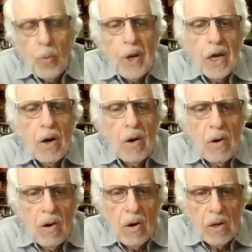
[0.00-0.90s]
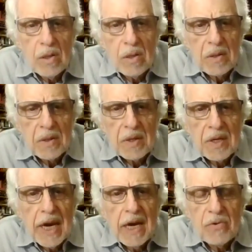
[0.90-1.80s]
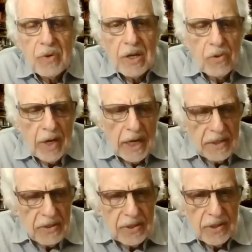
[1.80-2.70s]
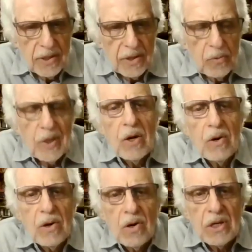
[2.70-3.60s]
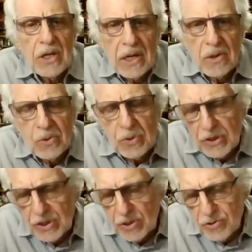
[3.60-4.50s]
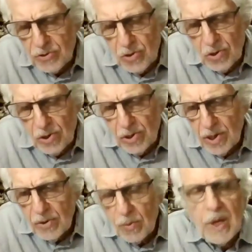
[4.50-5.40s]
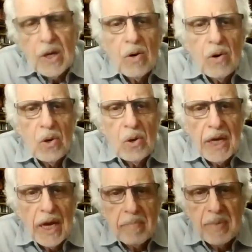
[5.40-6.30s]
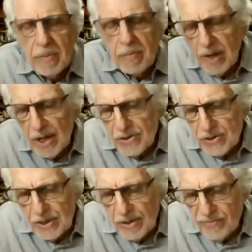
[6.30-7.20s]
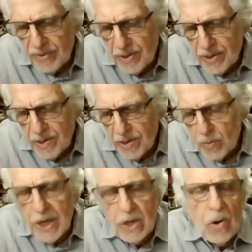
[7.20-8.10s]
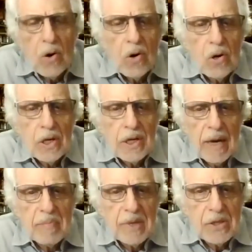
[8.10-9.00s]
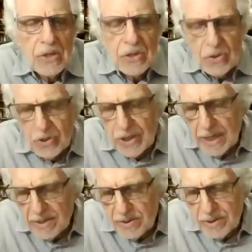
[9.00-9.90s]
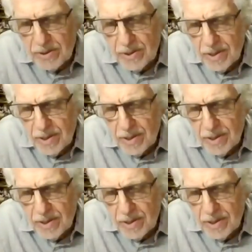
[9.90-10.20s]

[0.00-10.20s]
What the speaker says: We all can regress. We all can lose control. We all can be impulsive. We all can be disoriented.